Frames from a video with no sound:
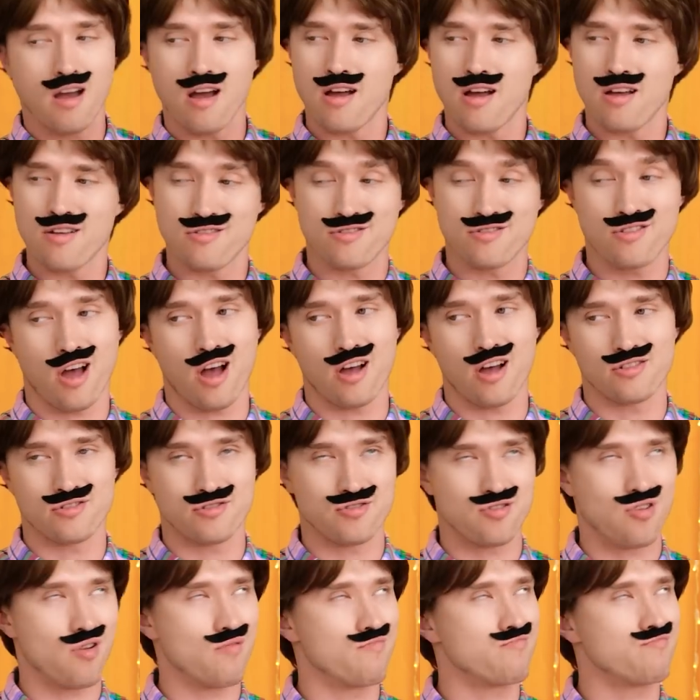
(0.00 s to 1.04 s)
I can live
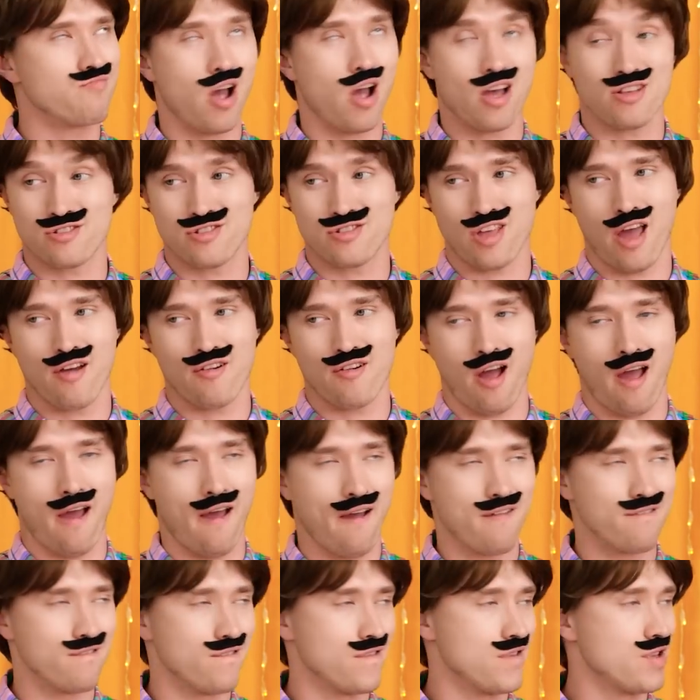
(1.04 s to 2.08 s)
with that.
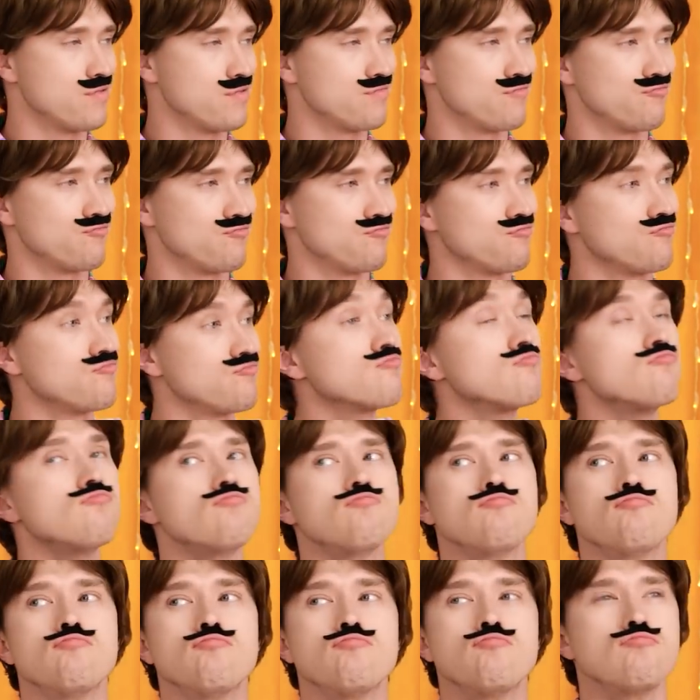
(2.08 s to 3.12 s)
So
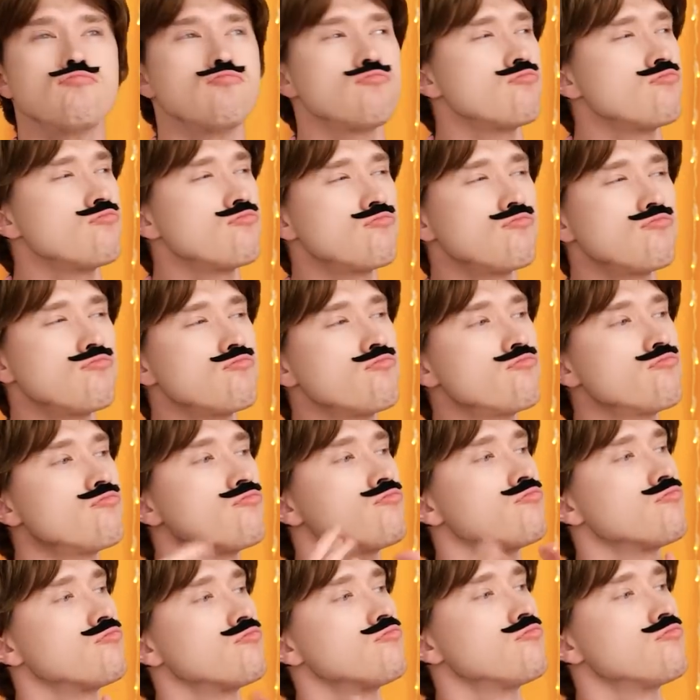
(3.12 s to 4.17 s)
what's next?
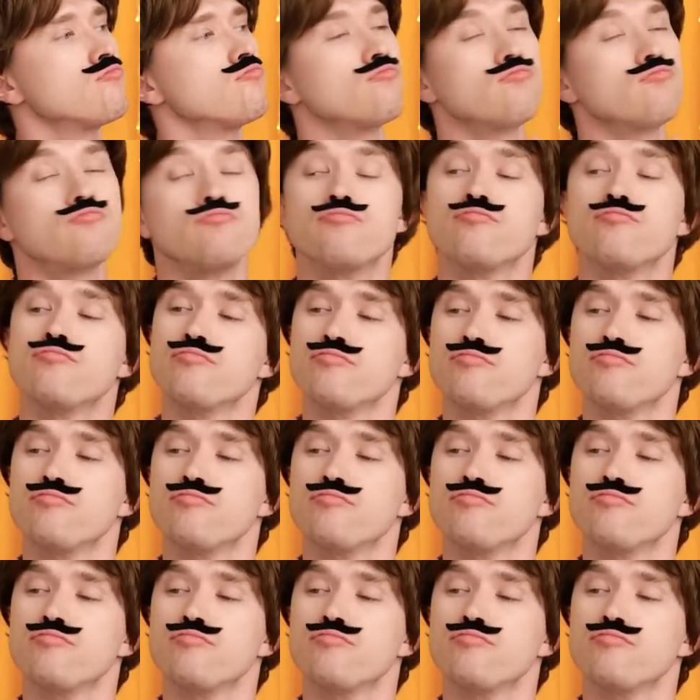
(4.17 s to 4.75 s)
Hmm.